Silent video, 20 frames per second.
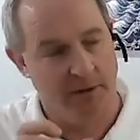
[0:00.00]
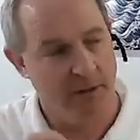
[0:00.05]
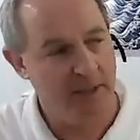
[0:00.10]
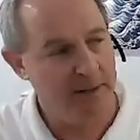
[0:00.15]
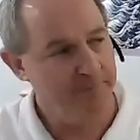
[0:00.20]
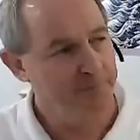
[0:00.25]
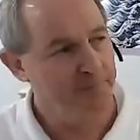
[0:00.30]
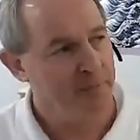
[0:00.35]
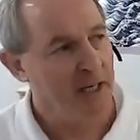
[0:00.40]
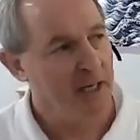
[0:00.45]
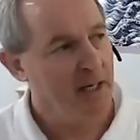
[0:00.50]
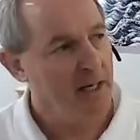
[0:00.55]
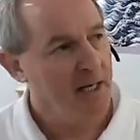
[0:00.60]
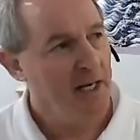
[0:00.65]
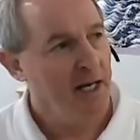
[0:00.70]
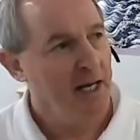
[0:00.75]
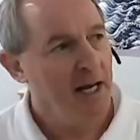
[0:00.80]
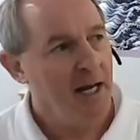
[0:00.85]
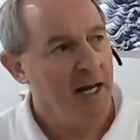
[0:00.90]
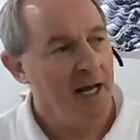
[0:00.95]
right?
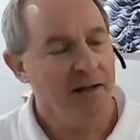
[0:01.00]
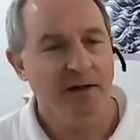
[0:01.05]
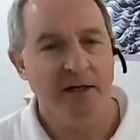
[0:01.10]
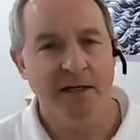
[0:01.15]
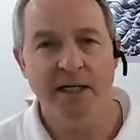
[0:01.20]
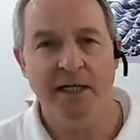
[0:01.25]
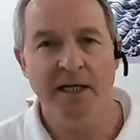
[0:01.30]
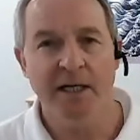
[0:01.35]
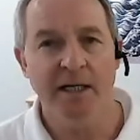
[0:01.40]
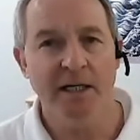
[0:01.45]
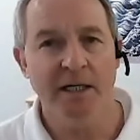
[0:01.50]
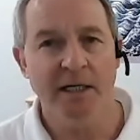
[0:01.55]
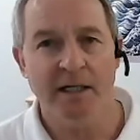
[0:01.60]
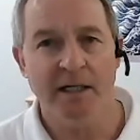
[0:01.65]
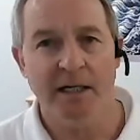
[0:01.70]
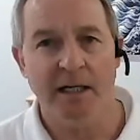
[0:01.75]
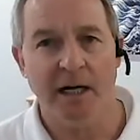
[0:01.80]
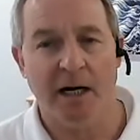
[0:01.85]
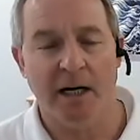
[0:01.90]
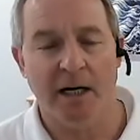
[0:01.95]
And the
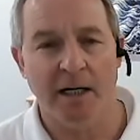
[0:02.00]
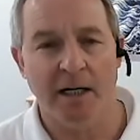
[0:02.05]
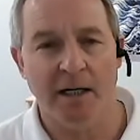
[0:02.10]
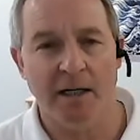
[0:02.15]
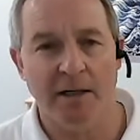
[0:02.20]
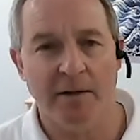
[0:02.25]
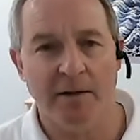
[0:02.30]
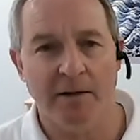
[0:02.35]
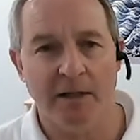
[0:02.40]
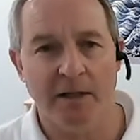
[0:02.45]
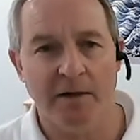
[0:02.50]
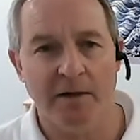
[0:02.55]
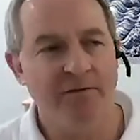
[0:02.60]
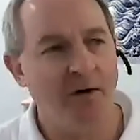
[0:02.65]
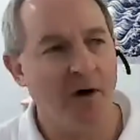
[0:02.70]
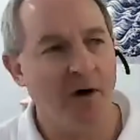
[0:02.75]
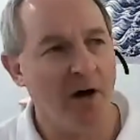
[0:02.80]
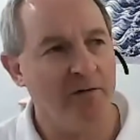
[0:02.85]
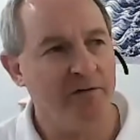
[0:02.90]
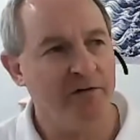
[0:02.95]
knee uh,
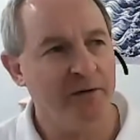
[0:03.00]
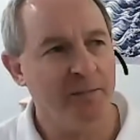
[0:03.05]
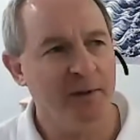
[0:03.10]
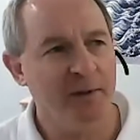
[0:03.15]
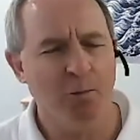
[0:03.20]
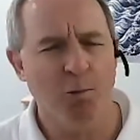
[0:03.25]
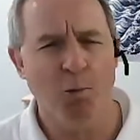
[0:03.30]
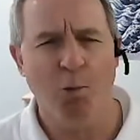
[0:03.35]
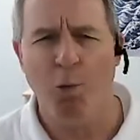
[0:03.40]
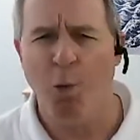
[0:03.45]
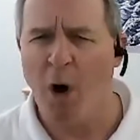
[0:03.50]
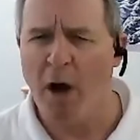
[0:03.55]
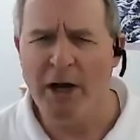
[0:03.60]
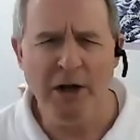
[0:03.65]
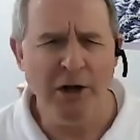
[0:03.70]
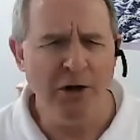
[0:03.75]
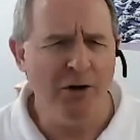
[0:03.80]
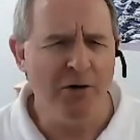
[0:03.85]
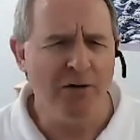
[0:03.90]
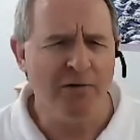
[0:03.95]
evolved to be
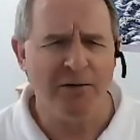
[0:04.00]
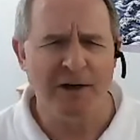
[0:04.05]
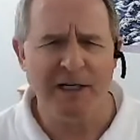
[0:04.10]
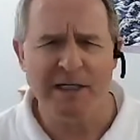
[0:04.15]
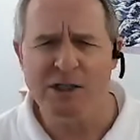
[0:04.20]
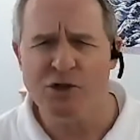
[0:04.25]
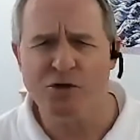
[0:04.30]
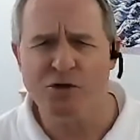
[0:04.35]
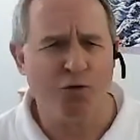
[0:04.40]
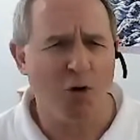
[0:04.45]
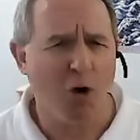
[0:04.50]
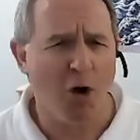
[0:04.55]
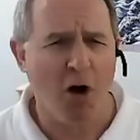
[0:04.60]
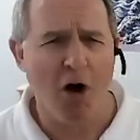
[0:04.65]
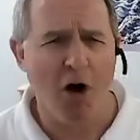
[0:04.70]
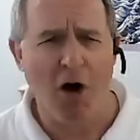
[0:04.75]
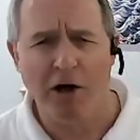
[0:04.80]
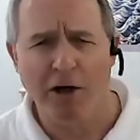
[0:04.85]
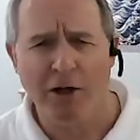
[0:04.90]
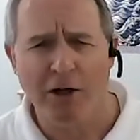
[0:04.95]
wonderfully
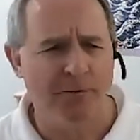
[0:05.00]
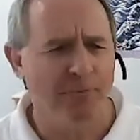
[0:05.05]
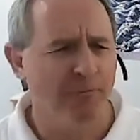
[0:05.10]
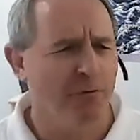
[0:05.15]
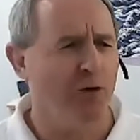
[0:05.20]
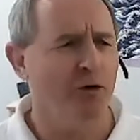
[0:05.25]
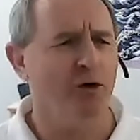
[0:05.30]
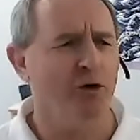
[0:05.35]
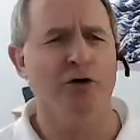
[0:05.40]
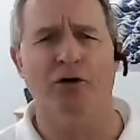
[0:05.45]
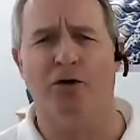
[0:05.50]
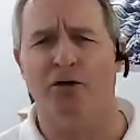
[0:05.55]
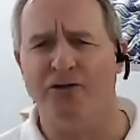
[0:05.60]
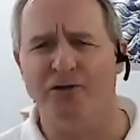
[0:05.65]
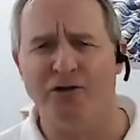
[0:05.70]
strong in the vertical.